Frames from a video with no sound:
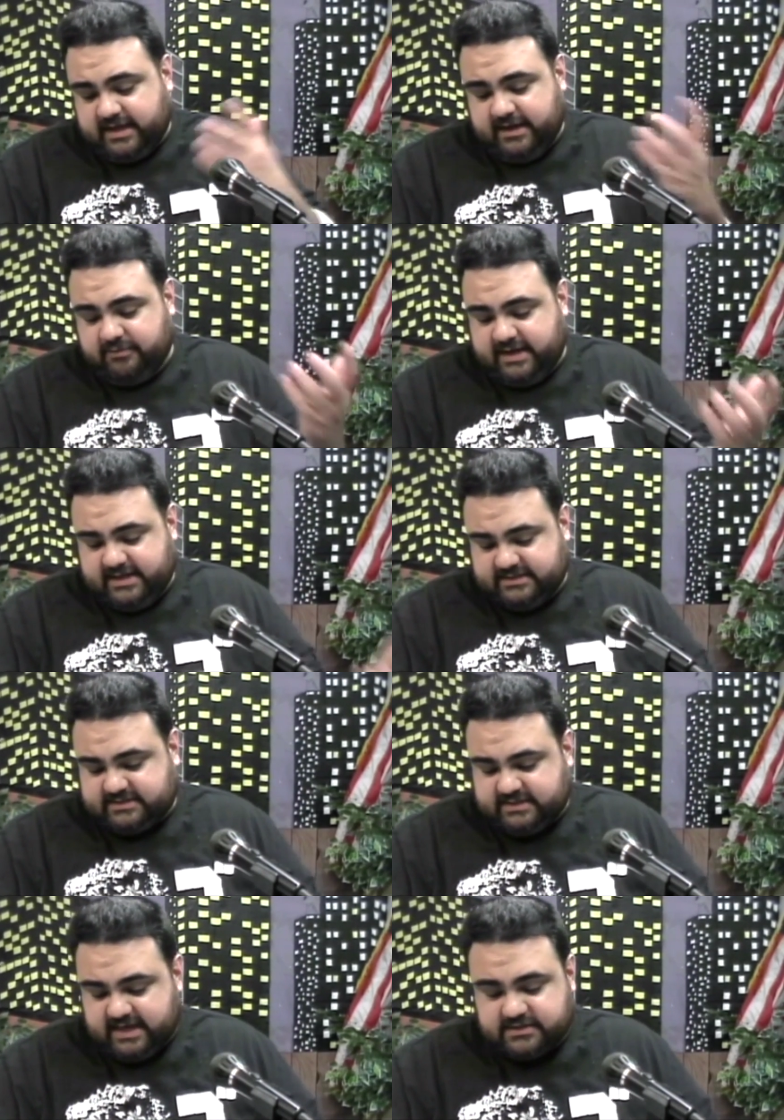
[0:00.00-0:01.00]

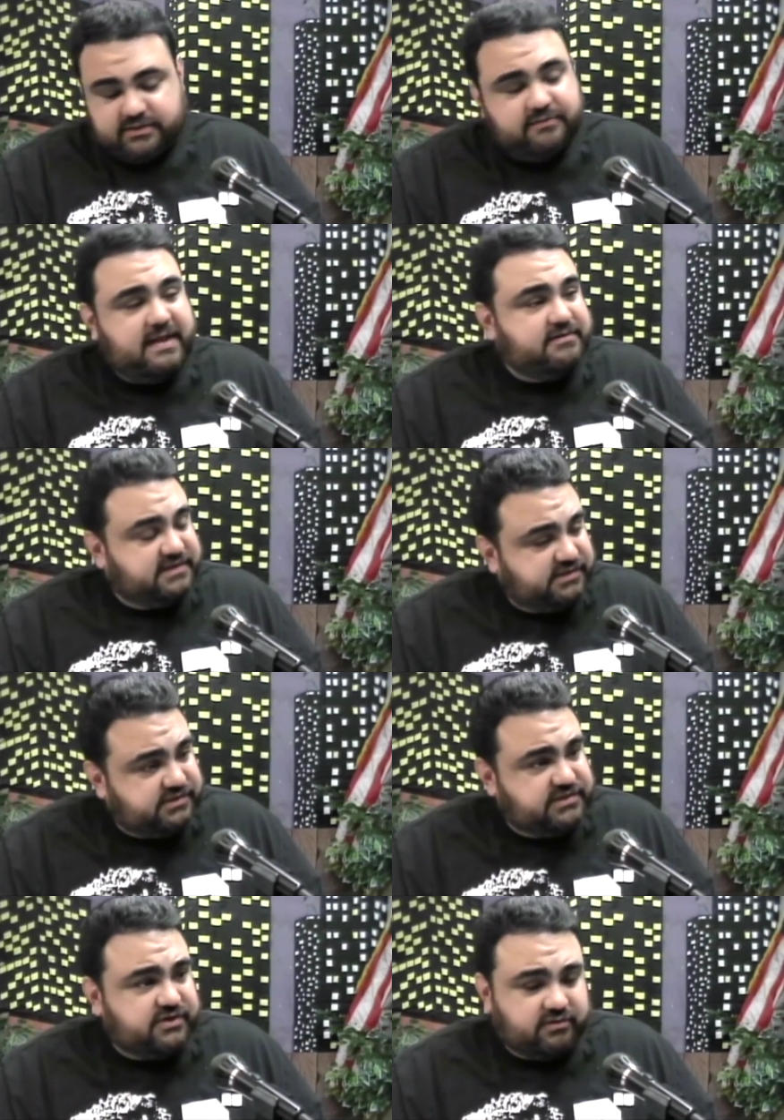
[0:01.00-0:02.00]
Anyways, yeah. So that was an
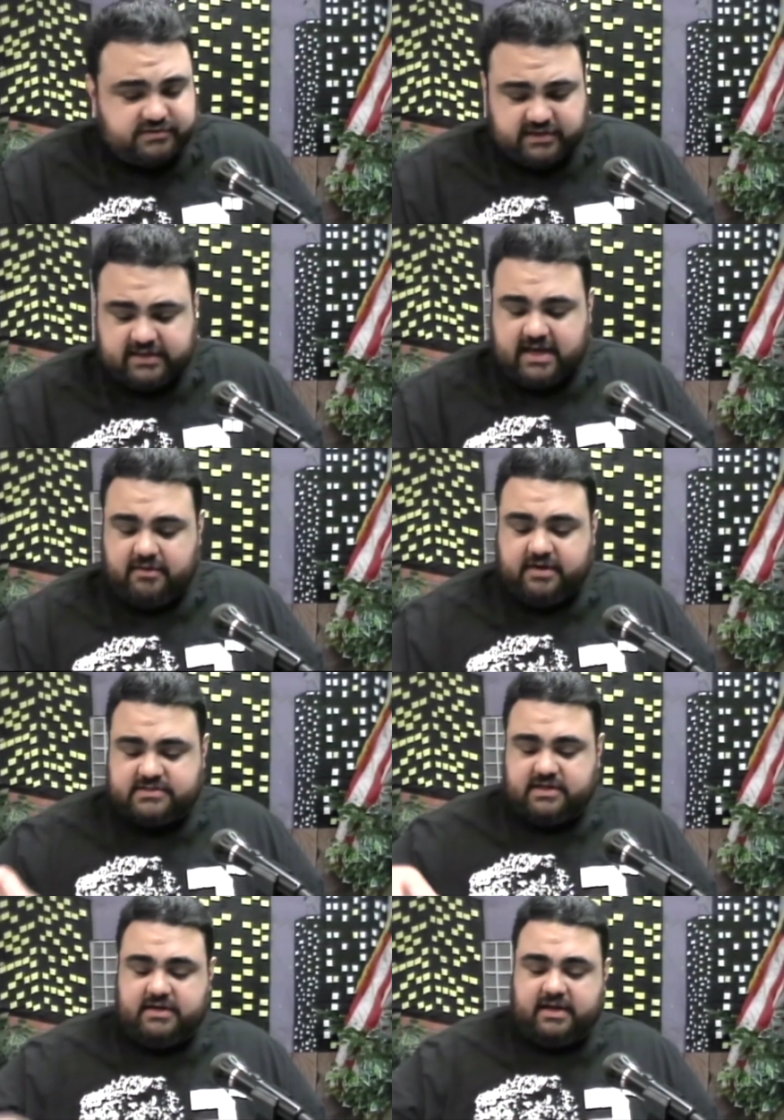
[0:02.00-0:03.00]
interesting Star Wars thing. Now
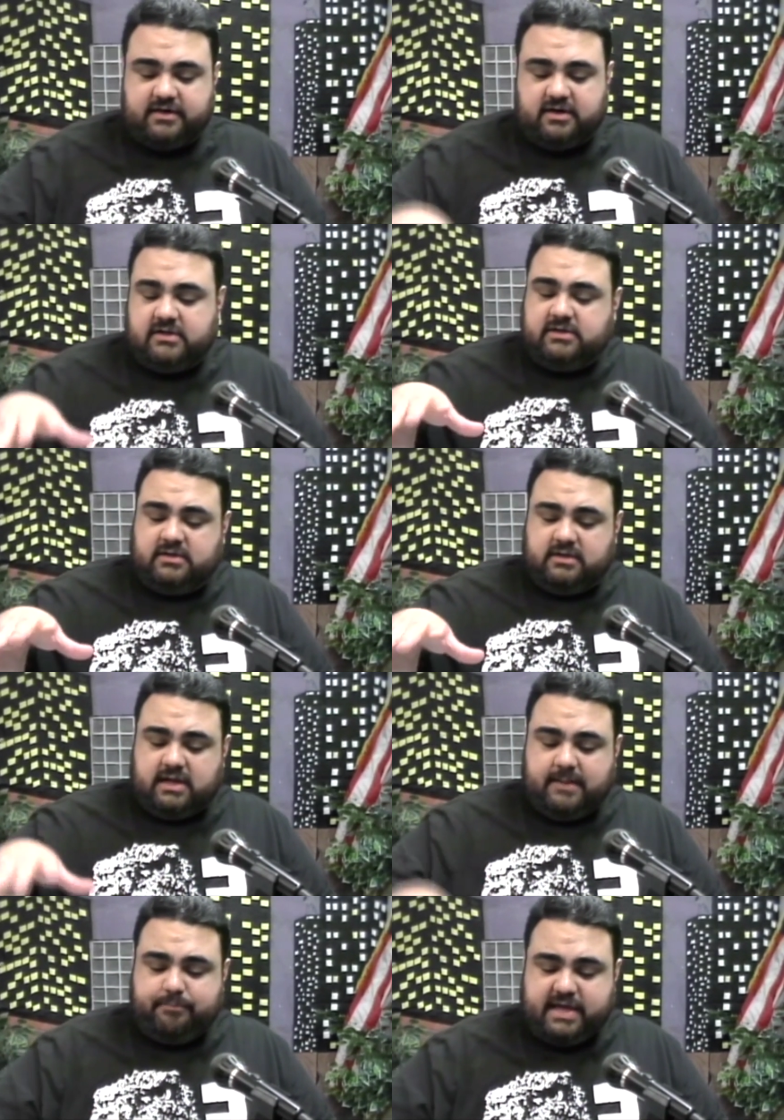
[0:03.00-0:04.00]
there's
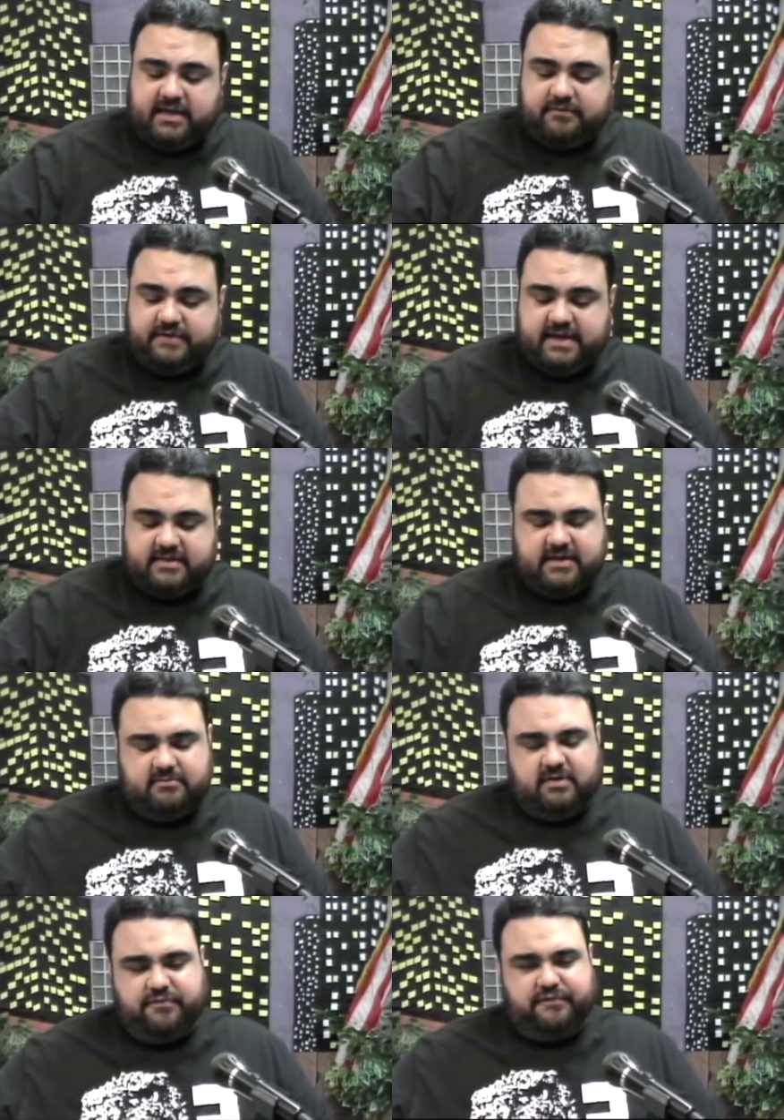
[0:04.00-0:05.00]
a big event that
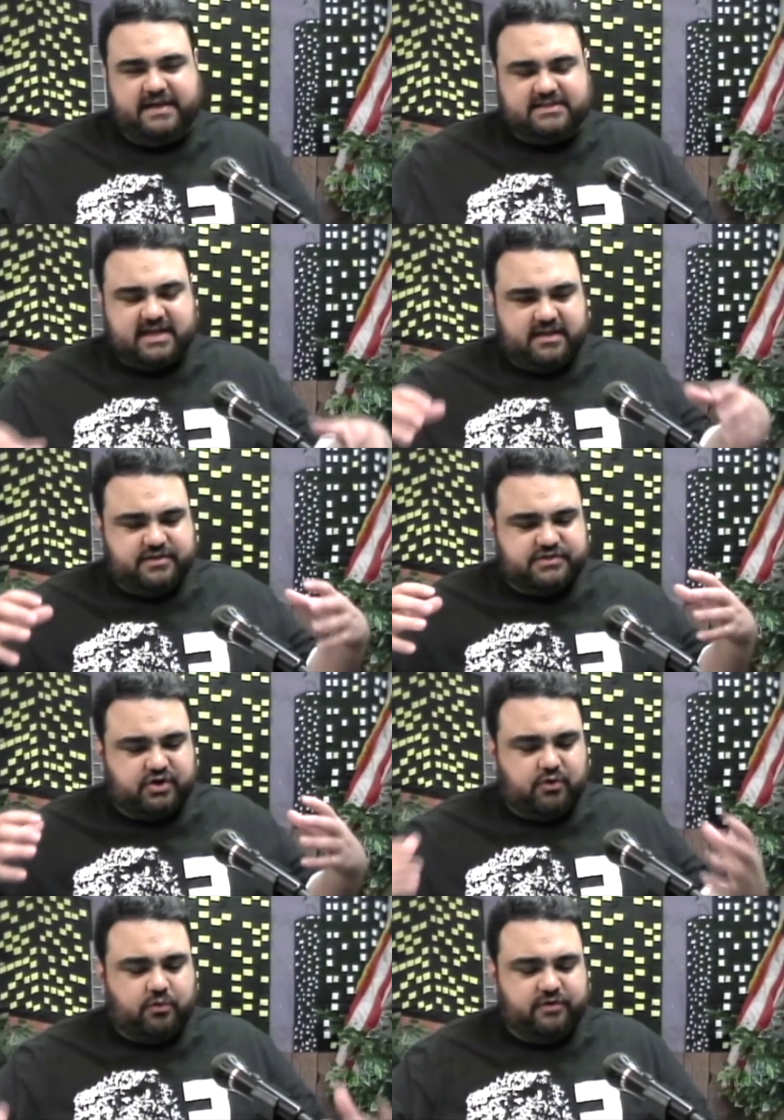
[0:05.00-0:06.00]
affects kind of the
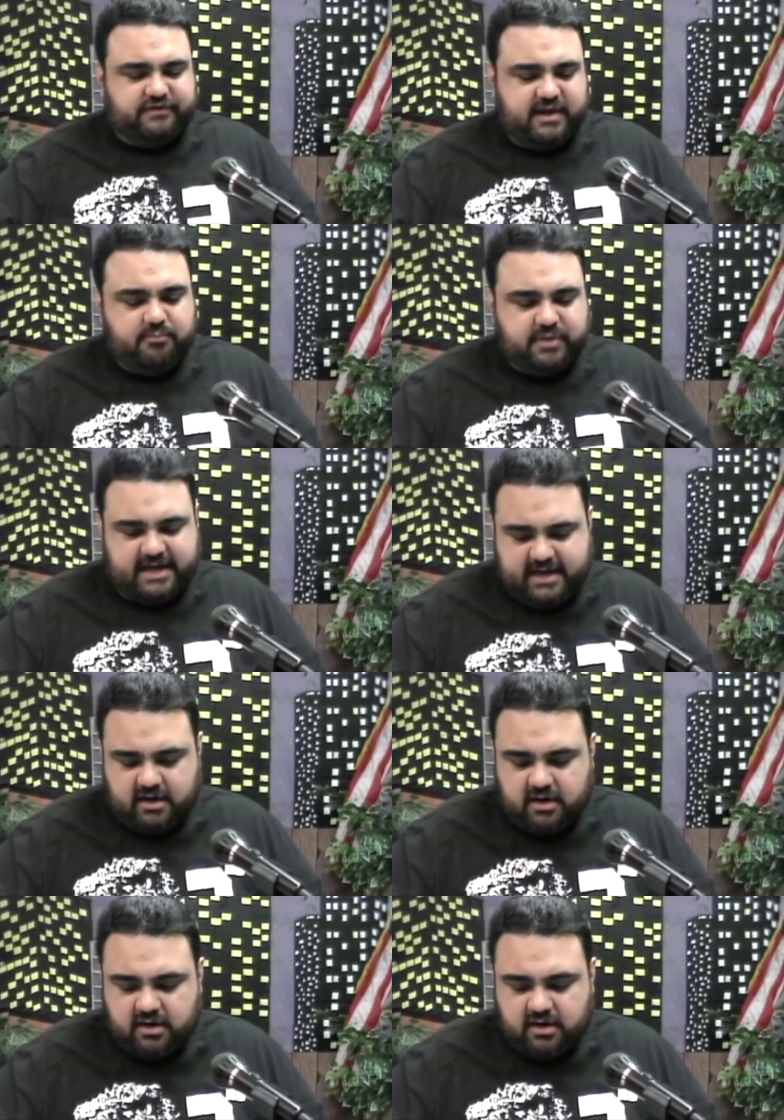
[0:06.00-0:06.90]
Star Wars empire.